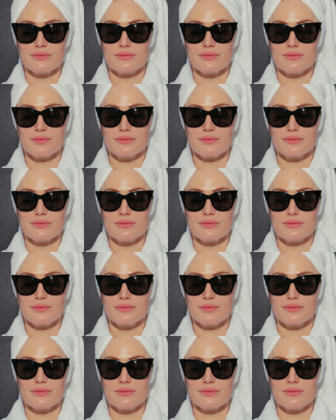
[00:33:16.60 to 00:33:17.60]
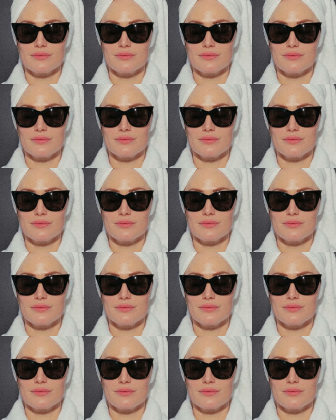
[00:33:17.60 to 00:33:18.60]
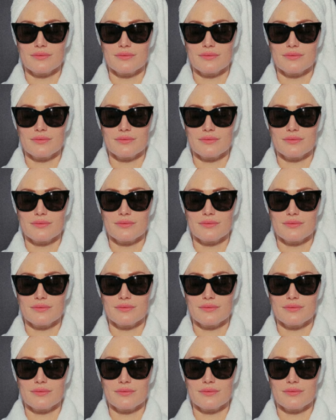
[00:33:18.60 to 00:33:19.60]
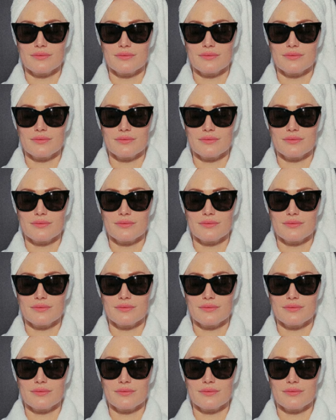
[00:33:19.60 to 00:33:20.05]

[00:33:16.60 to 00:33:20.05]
(no lip movement)